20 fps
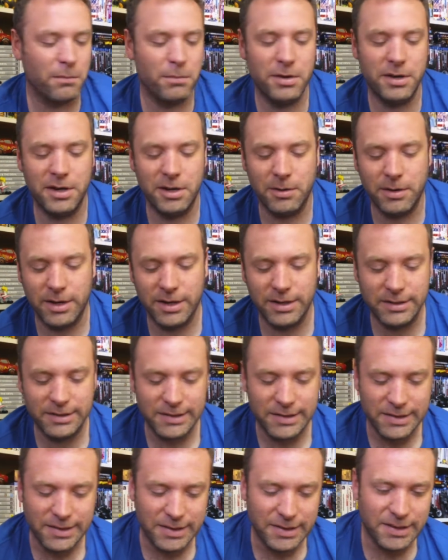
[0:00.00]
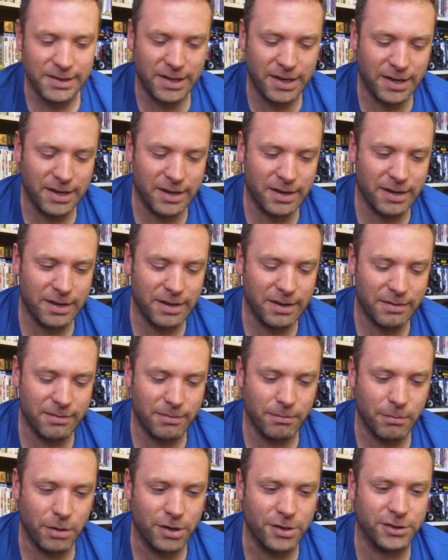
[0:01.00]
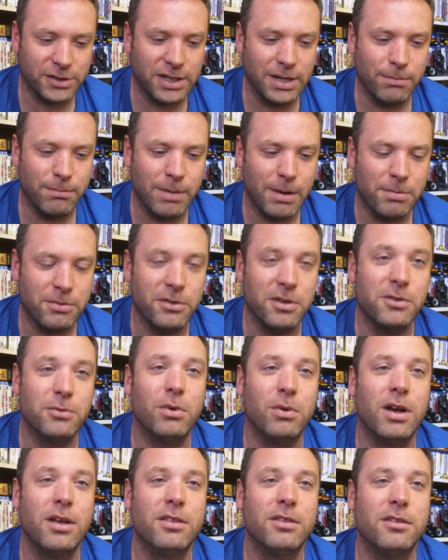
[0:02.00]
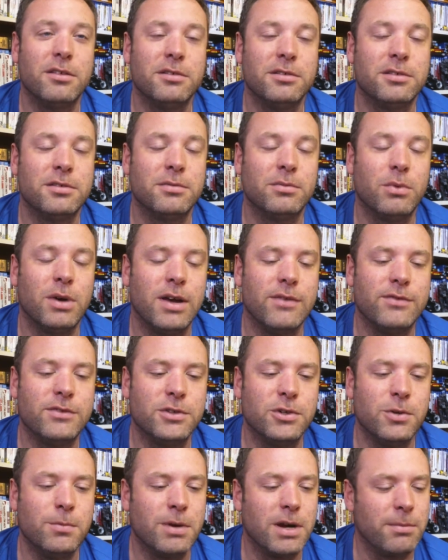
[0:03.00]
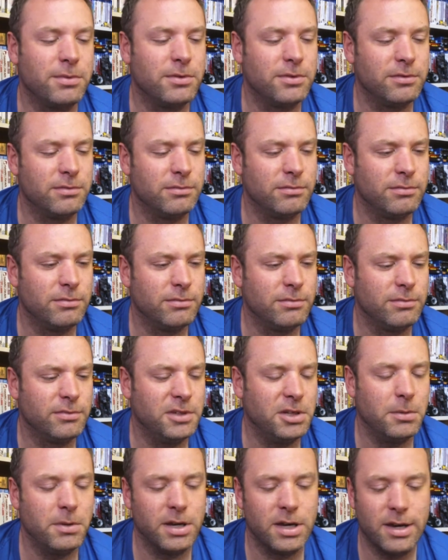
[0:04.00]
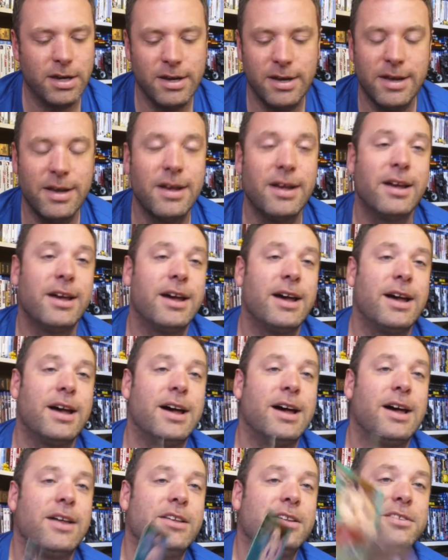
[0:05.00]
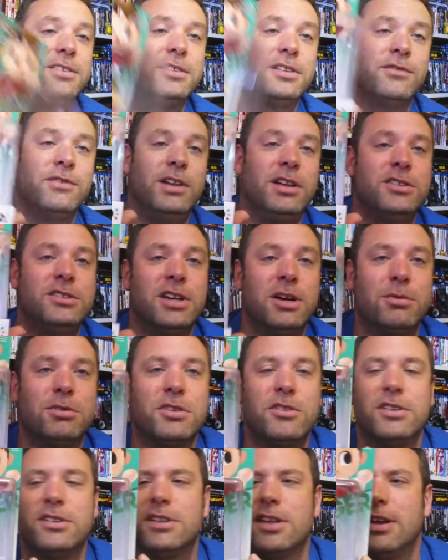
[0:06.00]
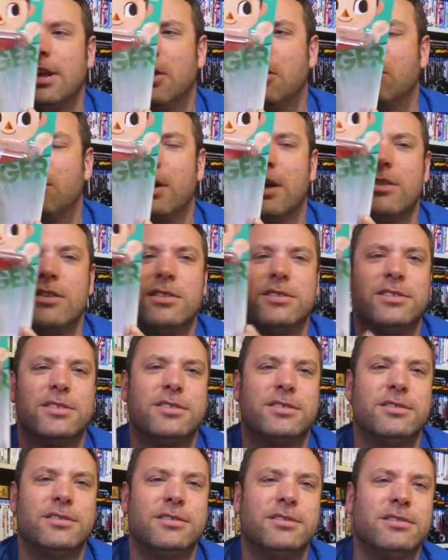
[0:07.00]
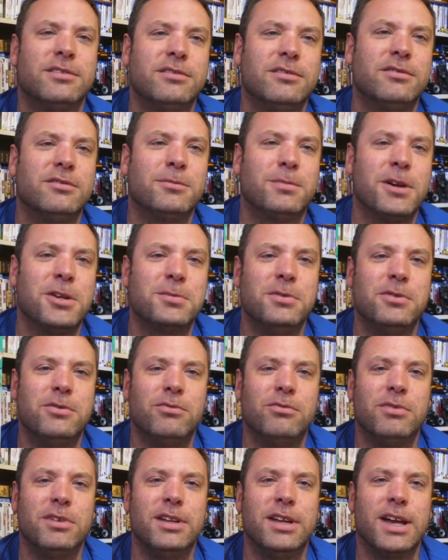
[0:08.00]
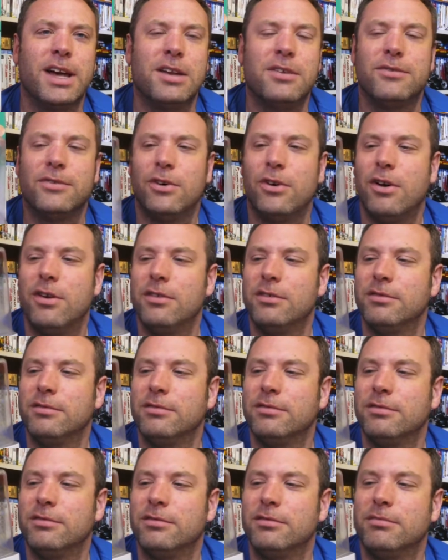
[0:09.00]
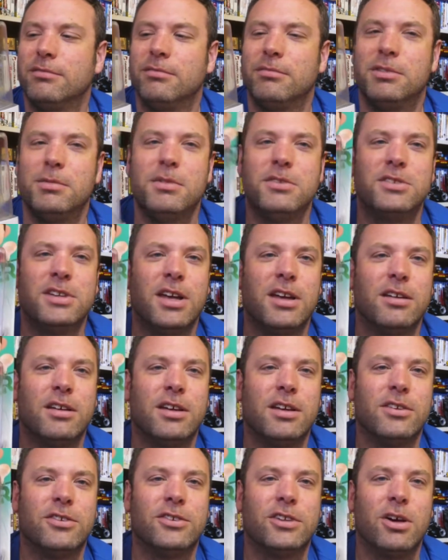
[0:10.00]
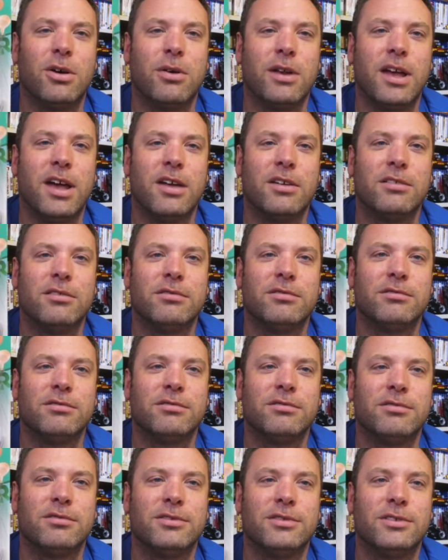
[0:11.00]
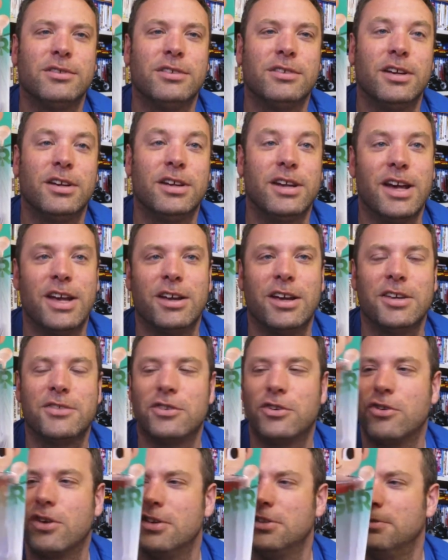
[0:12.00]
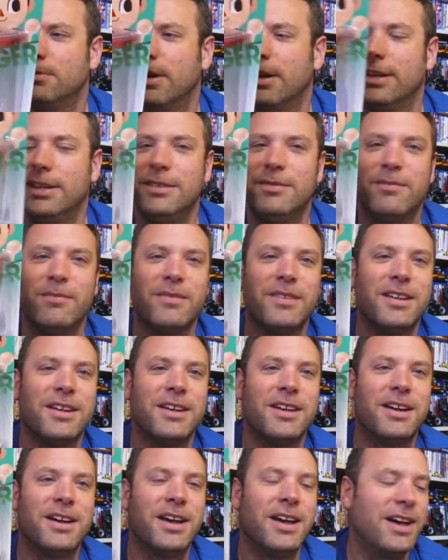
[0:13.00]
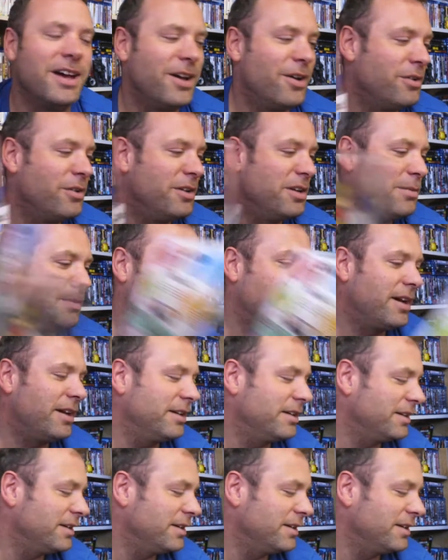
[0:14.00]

anyway, might just hit perhaps these wave 2 perhaps, and there we go. There's Villager, which I think is another one that's supposed to be really hard to find and pretty much sold out, and again goes for crazy money on eBay.